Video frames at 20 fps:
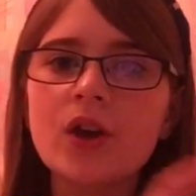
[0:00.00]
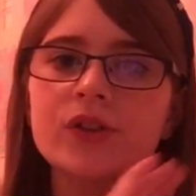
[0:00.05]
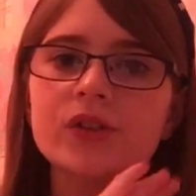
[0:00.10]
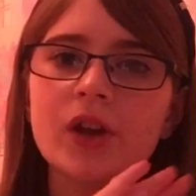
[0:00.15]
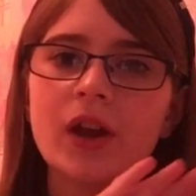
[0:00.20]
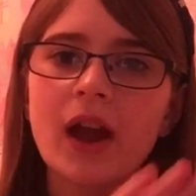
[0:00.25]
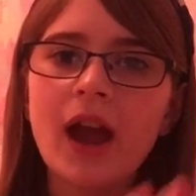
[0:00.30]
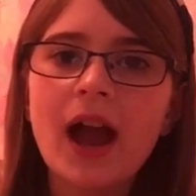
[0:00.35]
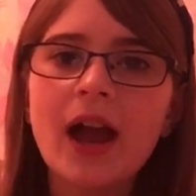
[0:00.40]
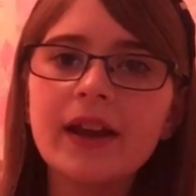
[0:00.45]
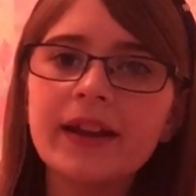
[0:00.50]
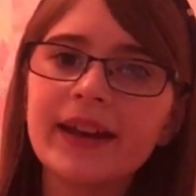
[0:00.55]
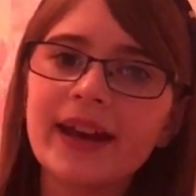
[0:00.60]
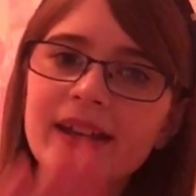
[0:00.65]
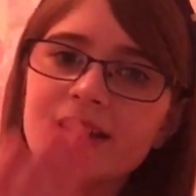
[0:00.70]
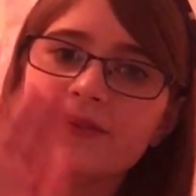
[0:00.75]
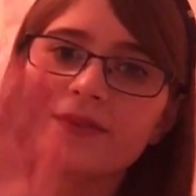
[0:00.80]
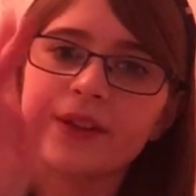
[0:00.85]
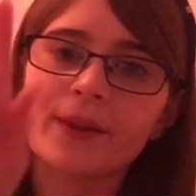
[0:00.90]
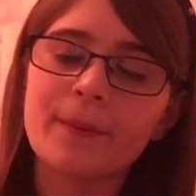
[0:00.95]
So, how do you
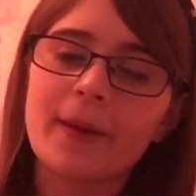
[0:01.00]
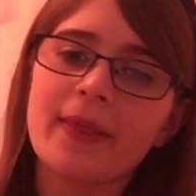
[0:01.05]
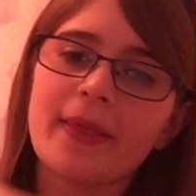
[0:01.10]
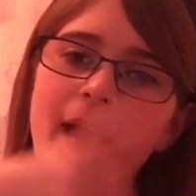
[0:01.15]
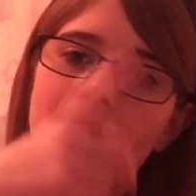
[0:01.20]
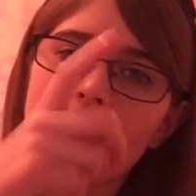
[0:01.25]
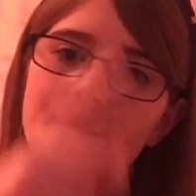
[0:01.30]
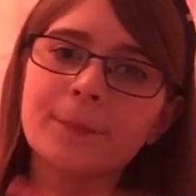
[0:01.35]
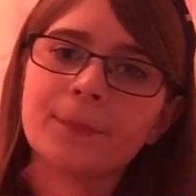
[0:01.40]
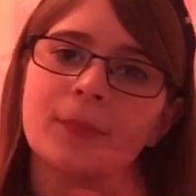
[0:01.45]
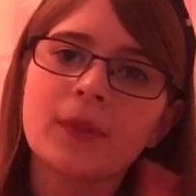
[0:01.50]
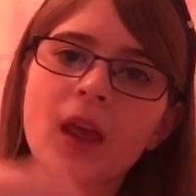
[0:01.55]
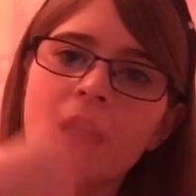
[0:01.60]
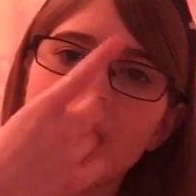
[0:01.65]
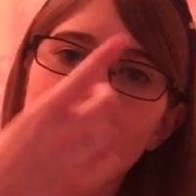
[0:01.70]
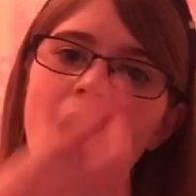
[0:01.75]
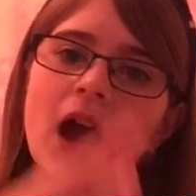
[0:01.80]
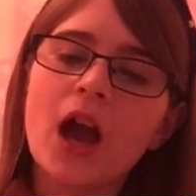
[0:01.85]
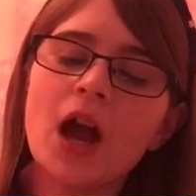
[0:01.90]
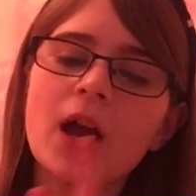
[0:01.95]
guys feel about that?
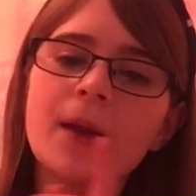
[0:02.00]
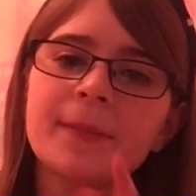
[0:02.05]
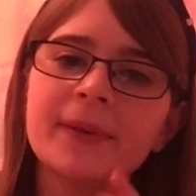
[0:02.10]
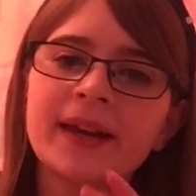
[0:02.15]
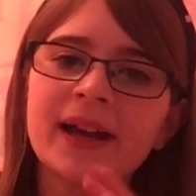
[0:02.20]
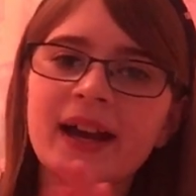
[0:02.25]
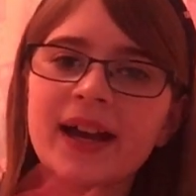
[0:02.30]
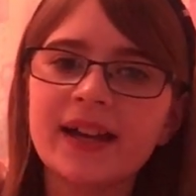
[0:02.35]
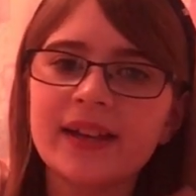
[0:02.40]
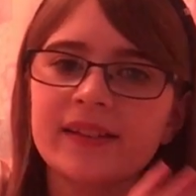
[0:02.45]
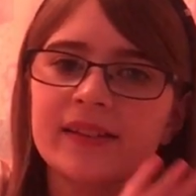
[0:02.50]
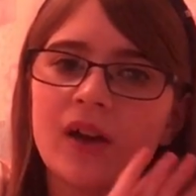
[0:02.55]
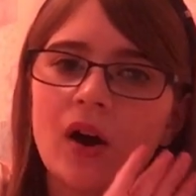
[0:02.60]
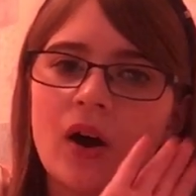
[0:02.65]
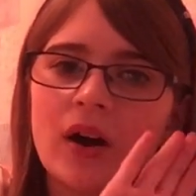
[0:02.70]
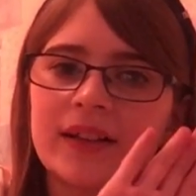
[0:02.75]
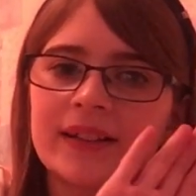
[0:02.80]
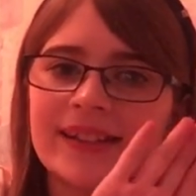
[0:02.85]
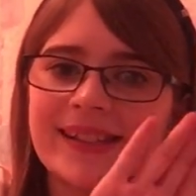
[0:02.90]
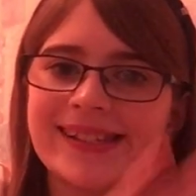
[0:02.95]
I hope you guys
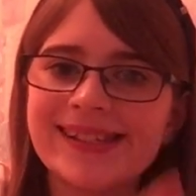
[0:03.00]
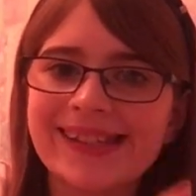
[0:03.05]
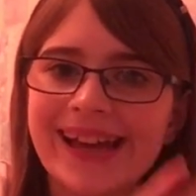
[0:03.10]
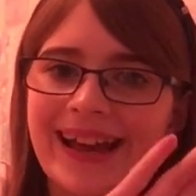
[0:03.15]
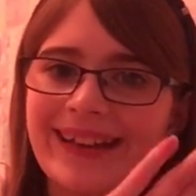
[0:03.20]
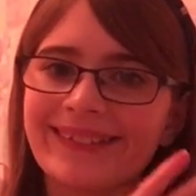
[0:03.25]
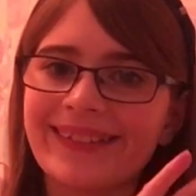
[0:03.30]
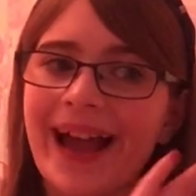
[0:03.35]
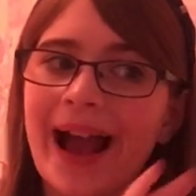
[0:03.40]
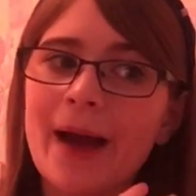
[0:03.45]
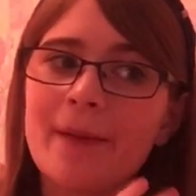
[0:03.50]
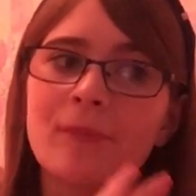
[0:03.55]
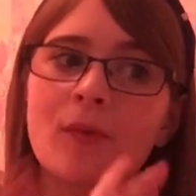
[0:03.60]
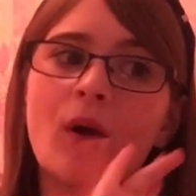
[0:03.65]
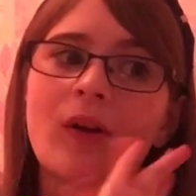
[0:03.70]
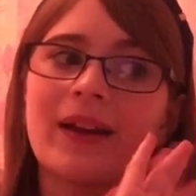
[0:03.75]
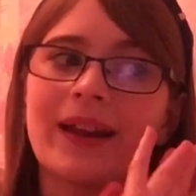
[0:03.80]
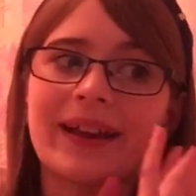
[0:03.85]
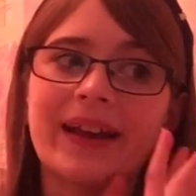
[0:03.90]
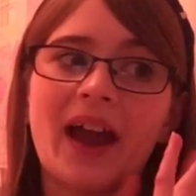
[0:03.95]
aren't sad that I'm
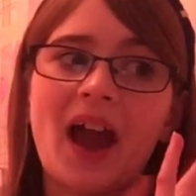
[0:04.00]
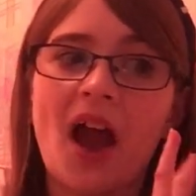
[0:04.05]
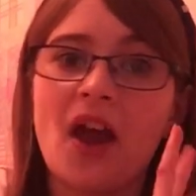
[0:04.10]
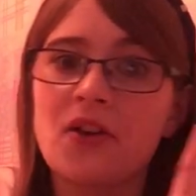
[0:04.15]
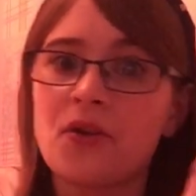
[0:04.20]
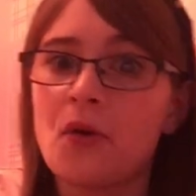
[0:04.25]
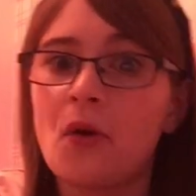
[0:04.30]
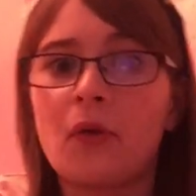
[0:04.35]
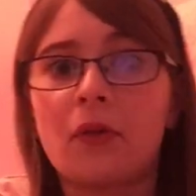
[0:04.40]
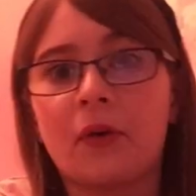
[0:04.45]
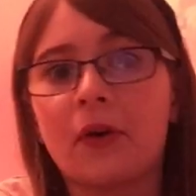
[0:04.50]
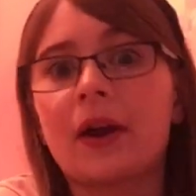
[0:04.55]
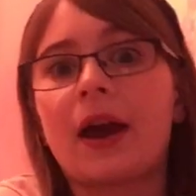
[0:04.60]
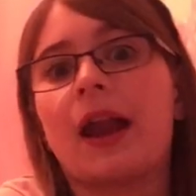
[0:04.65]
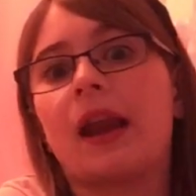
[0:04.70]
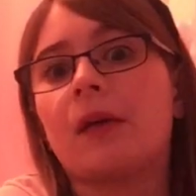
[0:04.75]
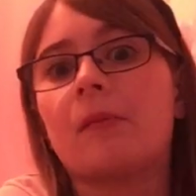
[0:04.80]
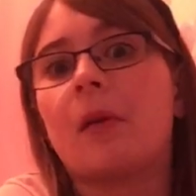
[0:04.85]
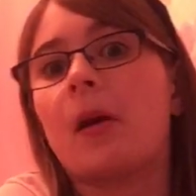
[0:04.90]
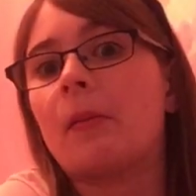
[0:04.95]
not like another
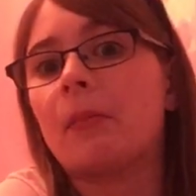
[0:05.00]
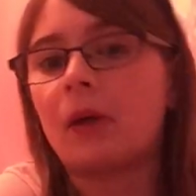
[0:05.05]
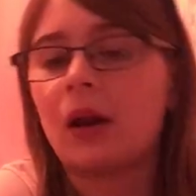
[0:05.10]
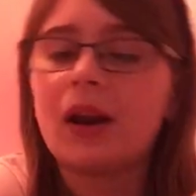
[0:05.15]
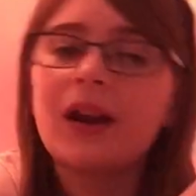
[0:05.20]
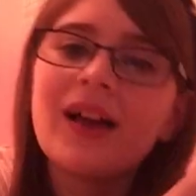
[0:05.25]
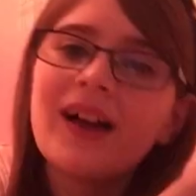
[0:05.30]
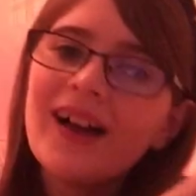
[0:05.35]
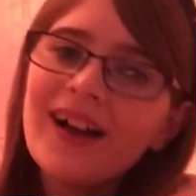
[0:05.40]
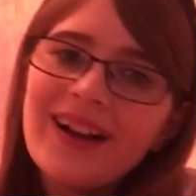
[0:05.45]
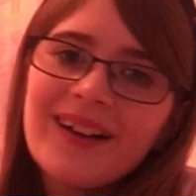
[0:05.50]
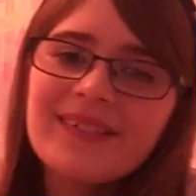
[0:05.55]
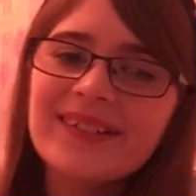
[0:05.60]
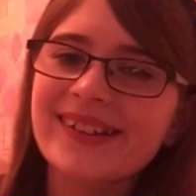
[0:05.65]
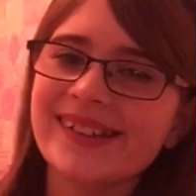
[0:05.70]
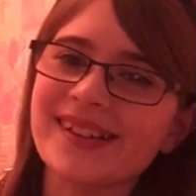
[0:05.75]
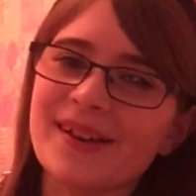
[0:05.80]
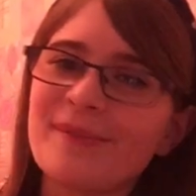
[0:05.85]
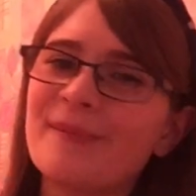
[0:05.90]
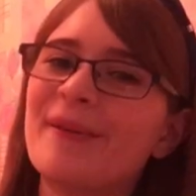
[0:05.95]
Kelli Maple,
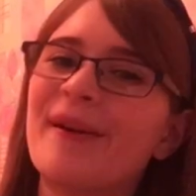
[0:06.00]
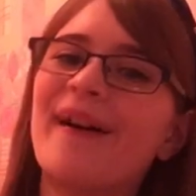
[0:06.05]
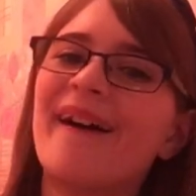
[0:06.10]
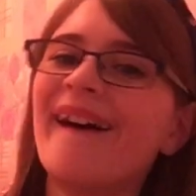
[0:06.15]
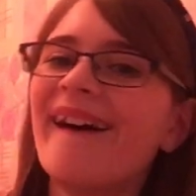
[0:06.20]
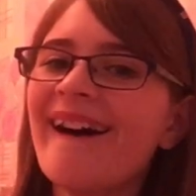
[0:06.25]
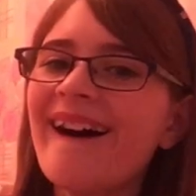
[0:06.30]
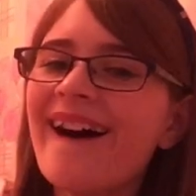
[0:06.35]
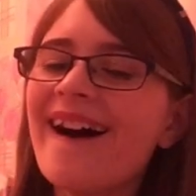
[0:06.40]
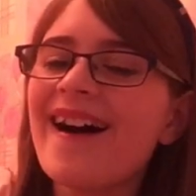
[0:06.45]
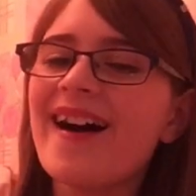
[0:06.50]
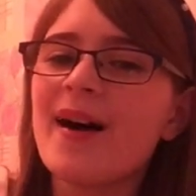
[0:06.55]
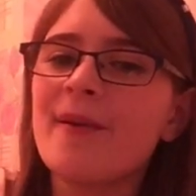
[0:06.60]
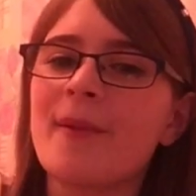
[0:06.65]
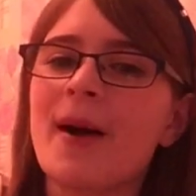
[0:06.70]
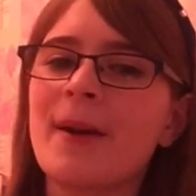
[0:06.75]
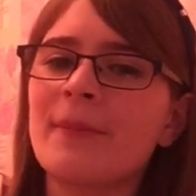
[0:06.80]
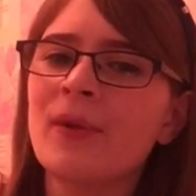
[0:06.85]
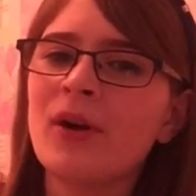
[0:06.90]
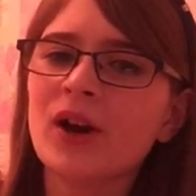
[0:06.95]
because I'm not.
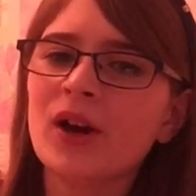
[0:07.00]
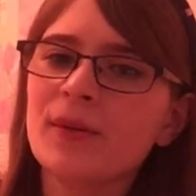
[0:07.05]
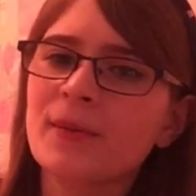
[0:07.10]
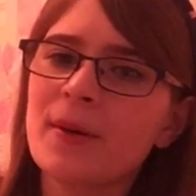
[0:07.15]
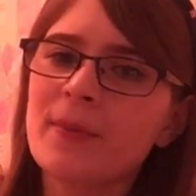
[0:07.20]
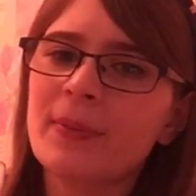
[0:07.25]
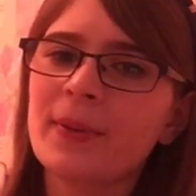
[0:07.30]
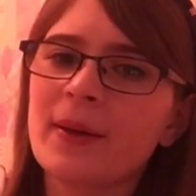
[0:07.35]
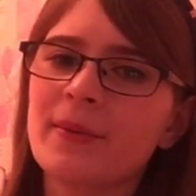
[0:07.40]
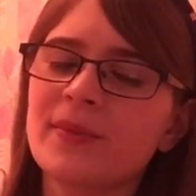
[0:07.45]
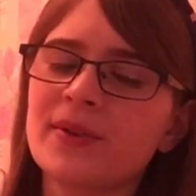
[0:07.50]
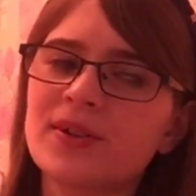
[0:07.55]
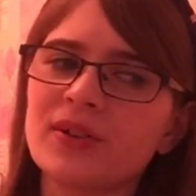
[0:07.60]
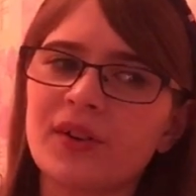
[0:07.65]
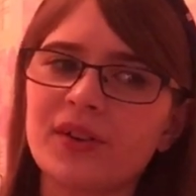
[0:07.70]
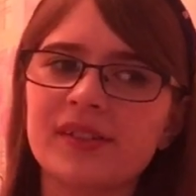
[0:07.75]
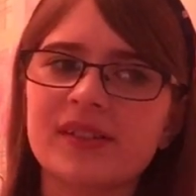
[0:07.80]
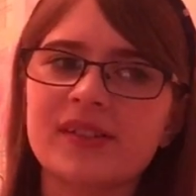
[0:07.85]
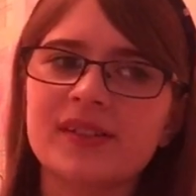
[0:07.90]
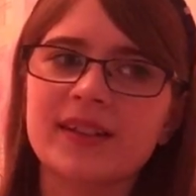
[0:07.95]
Um, I'm not going to be playing with
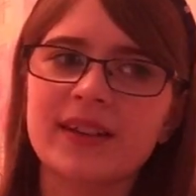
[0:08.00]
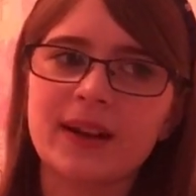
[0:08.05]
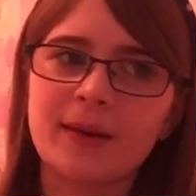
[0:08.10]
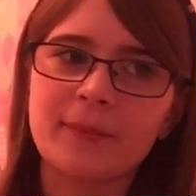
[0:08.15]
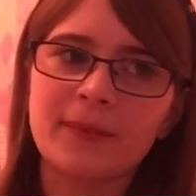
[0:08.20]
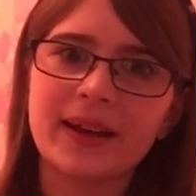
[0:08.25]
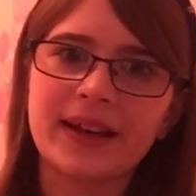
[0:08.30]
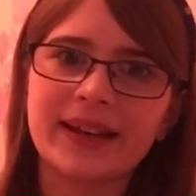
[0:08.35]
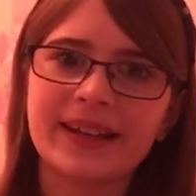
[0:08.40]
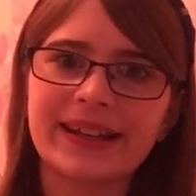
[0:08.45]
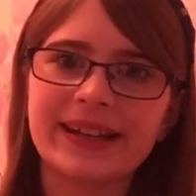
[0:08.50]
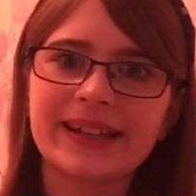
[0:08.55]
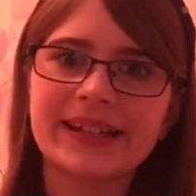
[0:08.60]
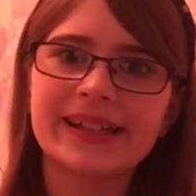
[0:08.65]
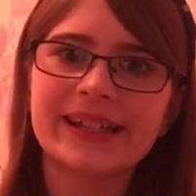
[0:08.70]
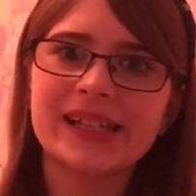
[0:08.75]
dolls until I'm like,